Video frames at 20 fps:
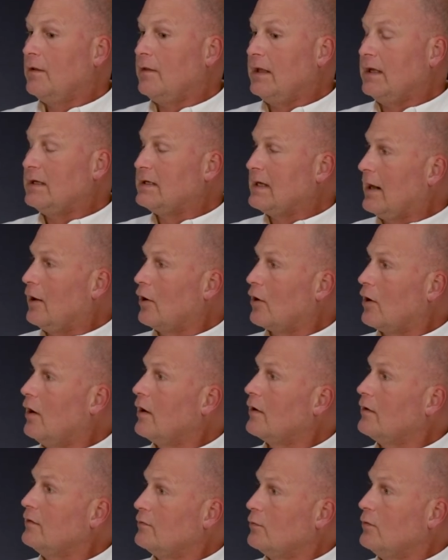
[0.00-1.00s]
the entire
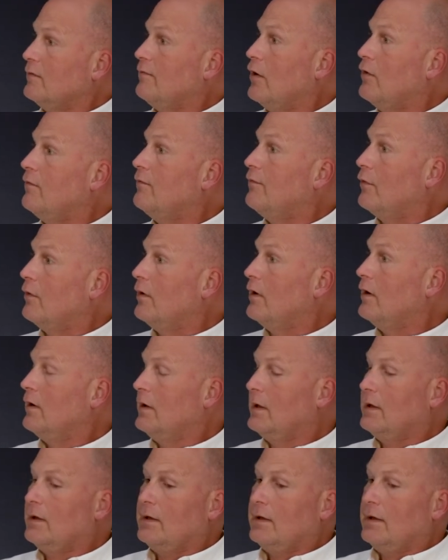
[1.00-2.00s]
caucus would vote for.
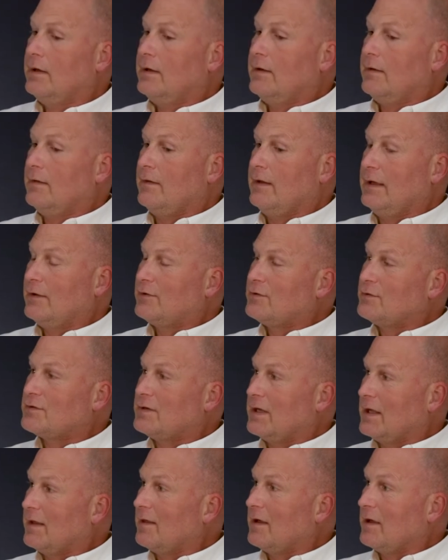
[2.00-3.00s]
The
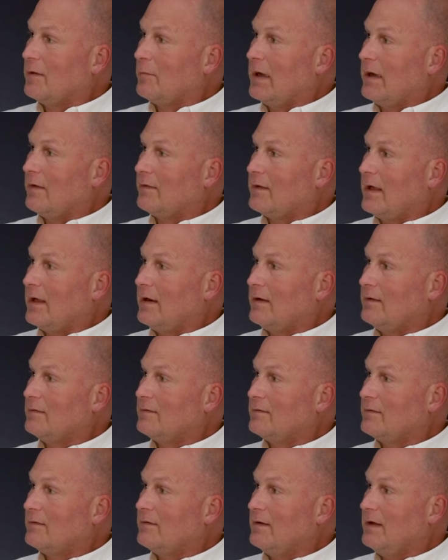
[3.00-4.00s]
interesting thing about that
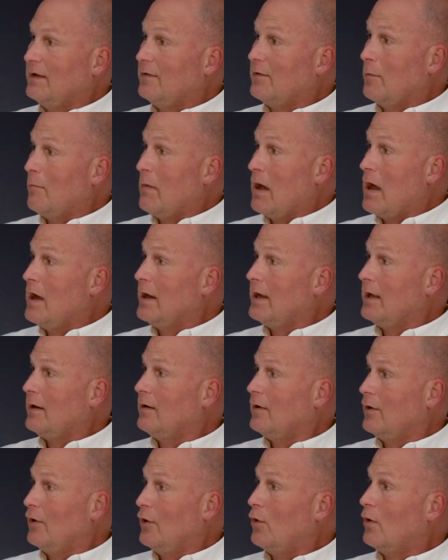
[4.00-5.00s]
is neither
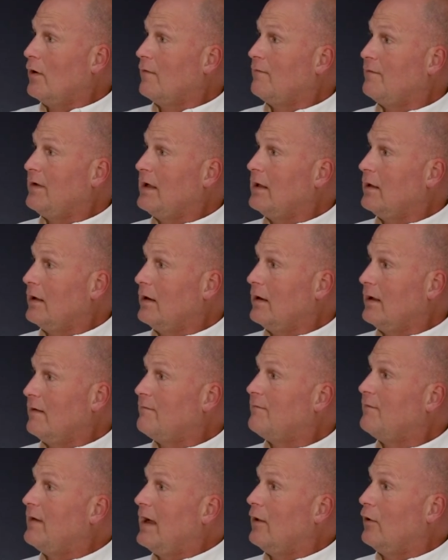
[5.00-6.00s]
Bonin nor Phelan
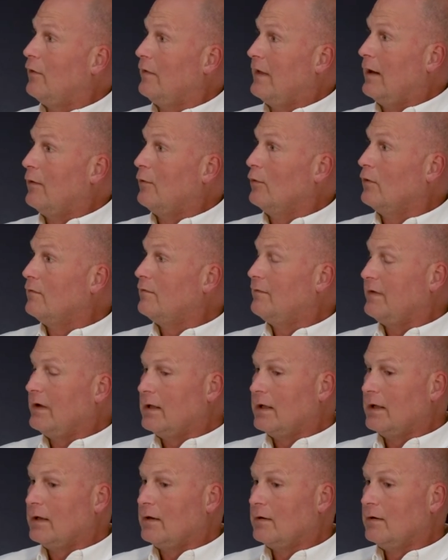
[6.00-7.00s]
have followed that rule.
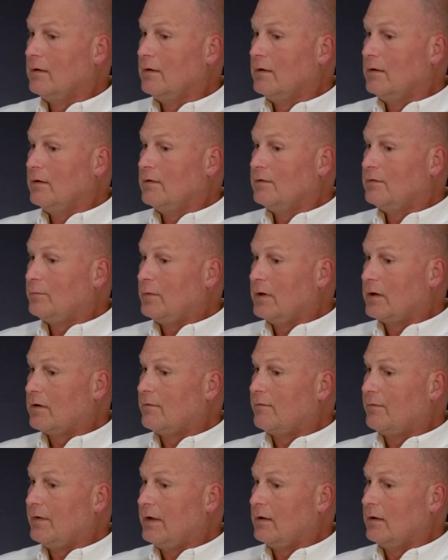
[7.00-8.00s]

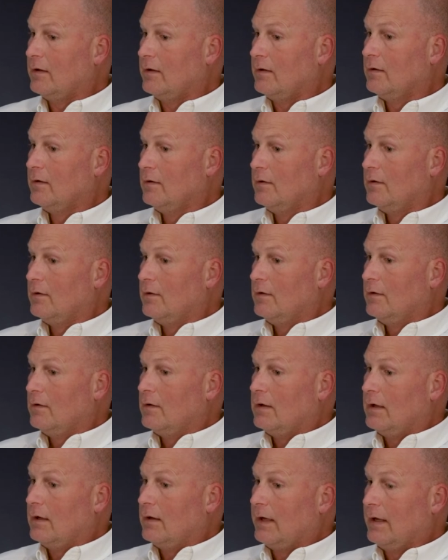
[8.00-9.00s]
Speaker Phelan,
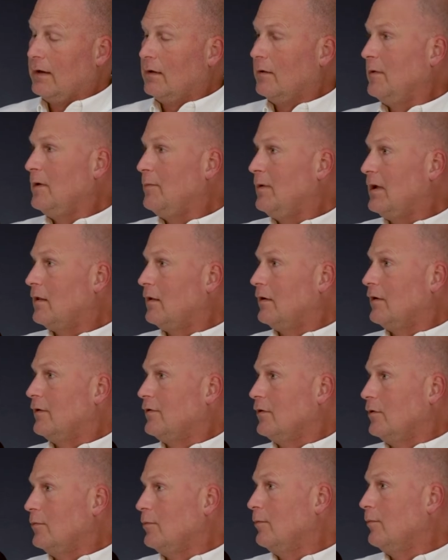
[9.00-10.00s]
and let me be clear
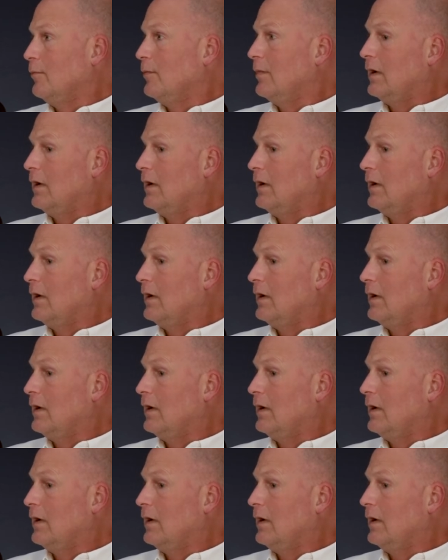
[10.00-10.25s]
too,